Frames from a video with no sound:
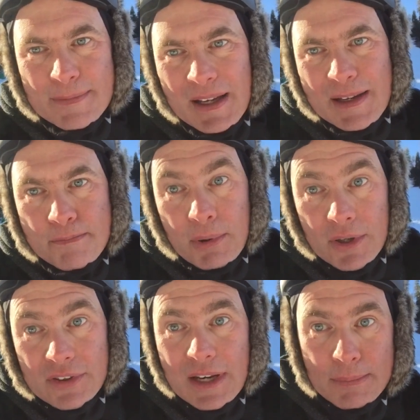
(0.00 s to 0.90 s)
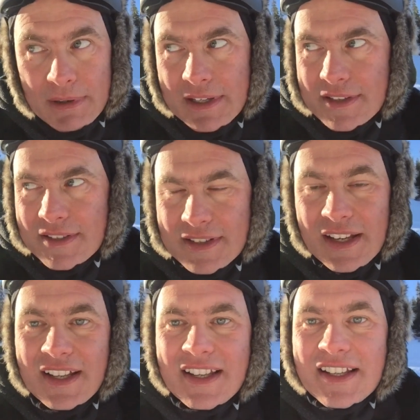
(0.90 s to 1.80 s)
my birthday present.
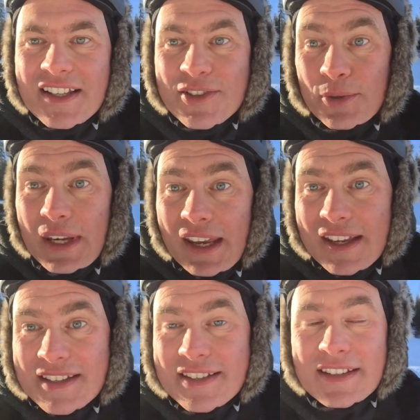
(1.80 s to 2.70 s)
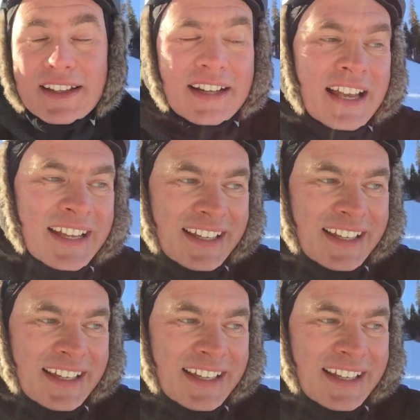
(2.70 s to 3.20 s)
So yes, uh,